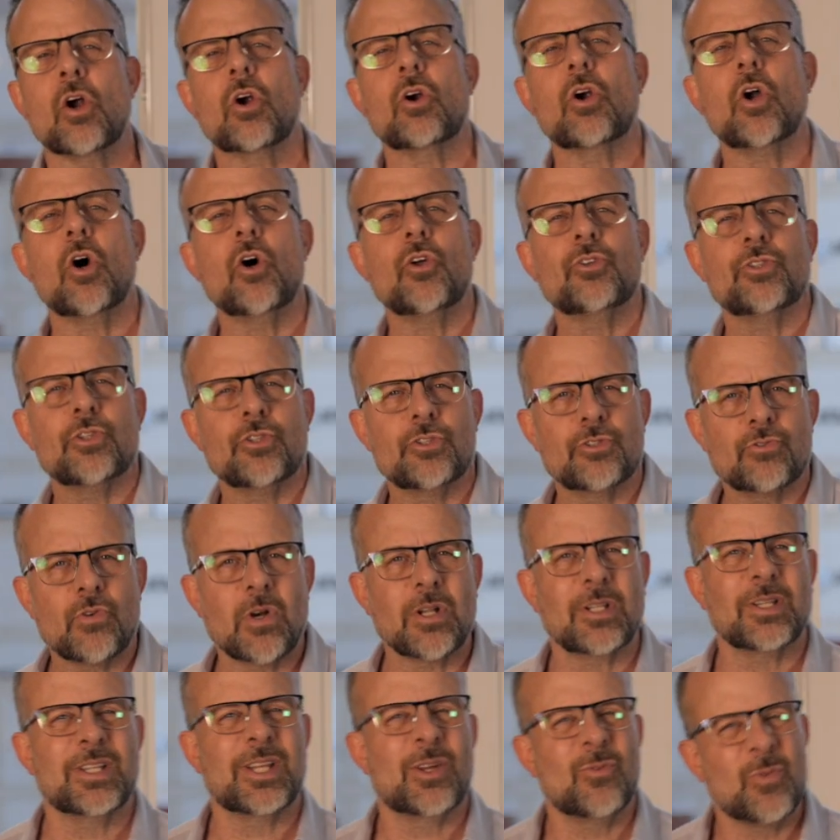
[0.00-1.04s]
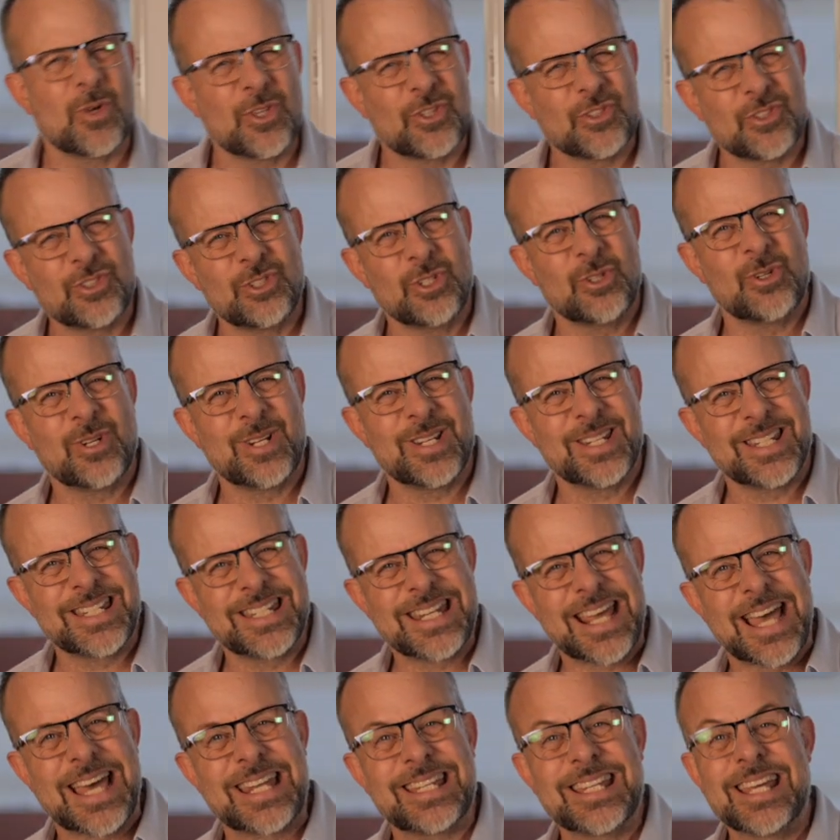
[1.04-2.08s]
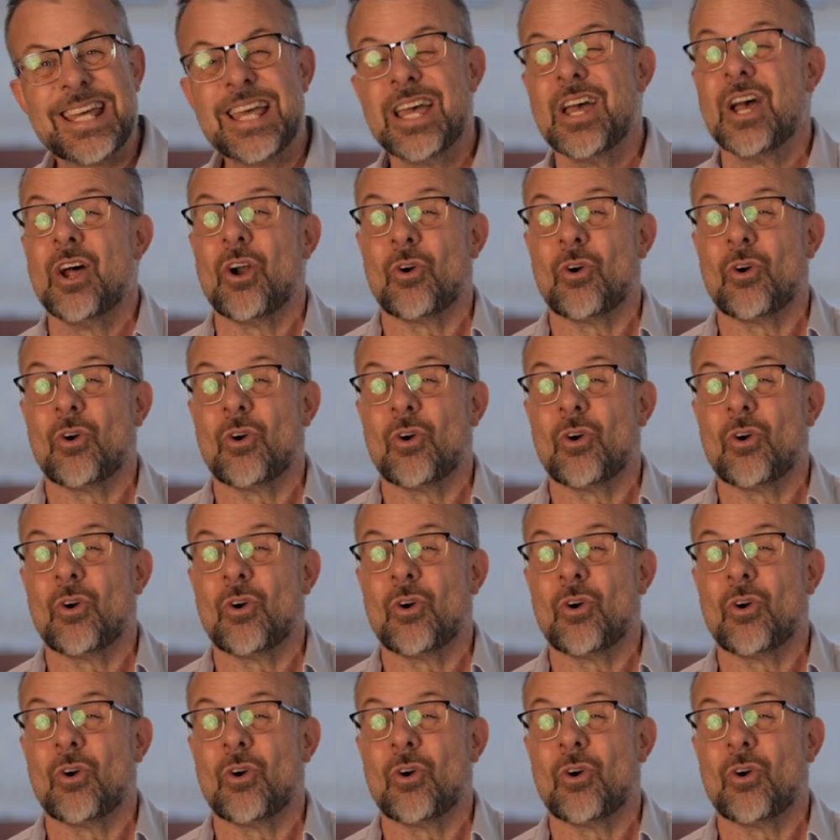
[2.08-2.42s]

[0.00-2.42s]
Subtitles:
are also struggling with student debt,